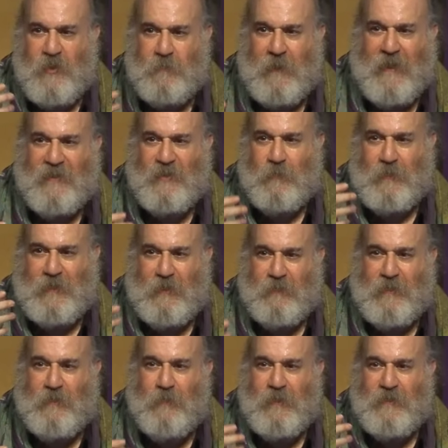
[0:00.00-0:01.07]
as possible out of a
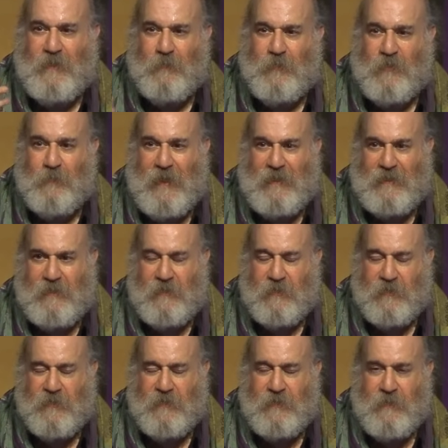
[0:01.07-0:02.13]
limited number of
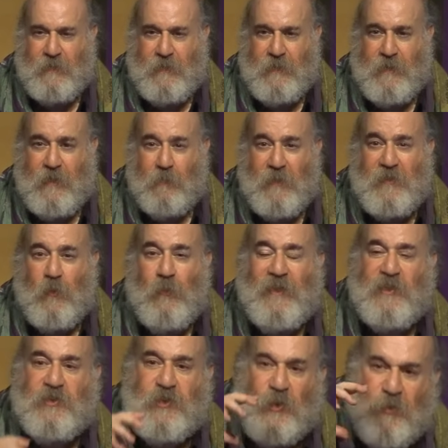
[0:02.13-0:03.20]
molecules, but that we
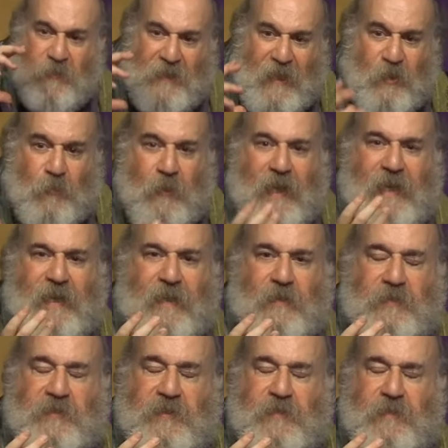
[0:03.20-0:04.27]
can turn that
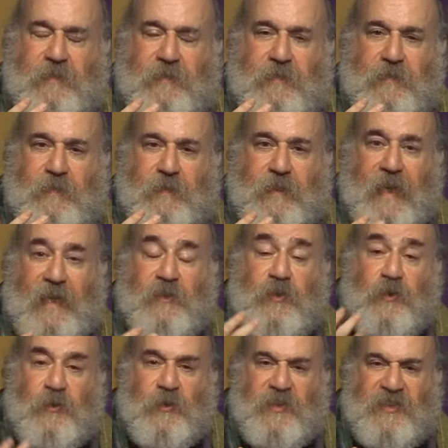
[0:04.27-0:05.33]
around and
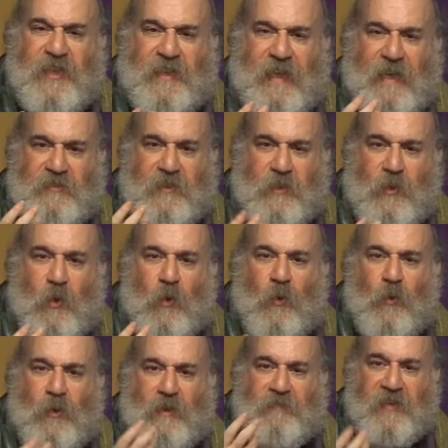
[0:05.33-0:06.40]
use it as the
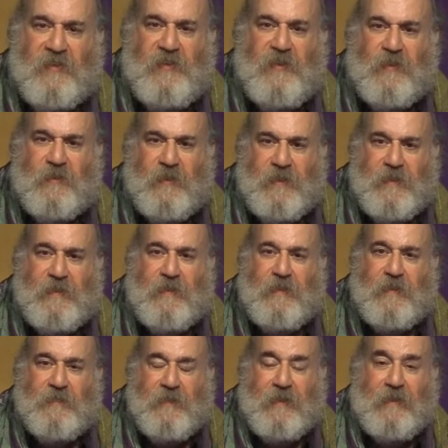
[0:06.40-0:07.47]
core of a theory
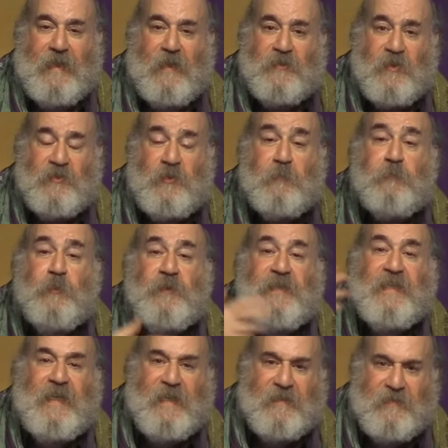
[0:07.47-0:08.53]
that allows us to
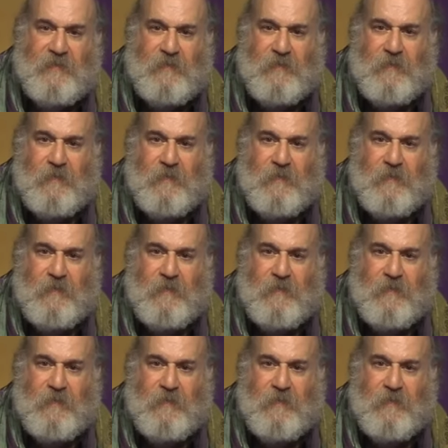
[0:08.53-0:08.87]
predict